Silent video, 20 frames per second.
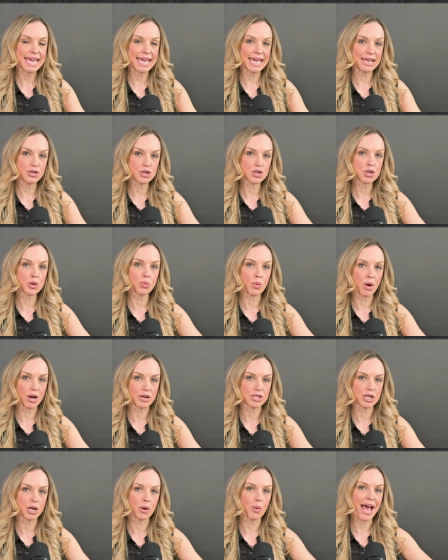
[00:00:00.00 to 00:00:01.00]
in
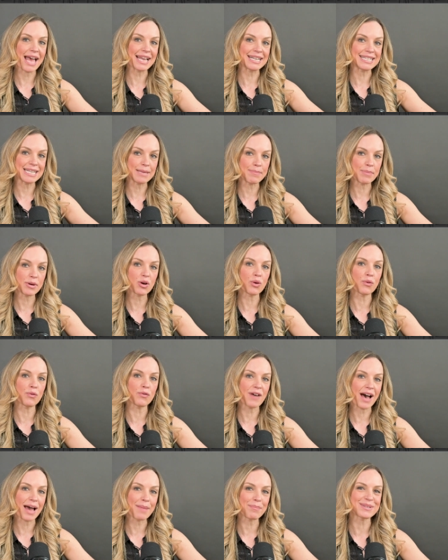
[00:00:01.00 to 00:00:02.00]
Toronto, a typical
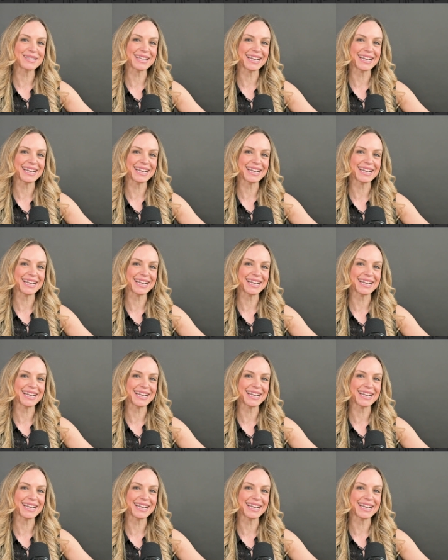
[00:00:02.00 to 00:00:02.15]
5%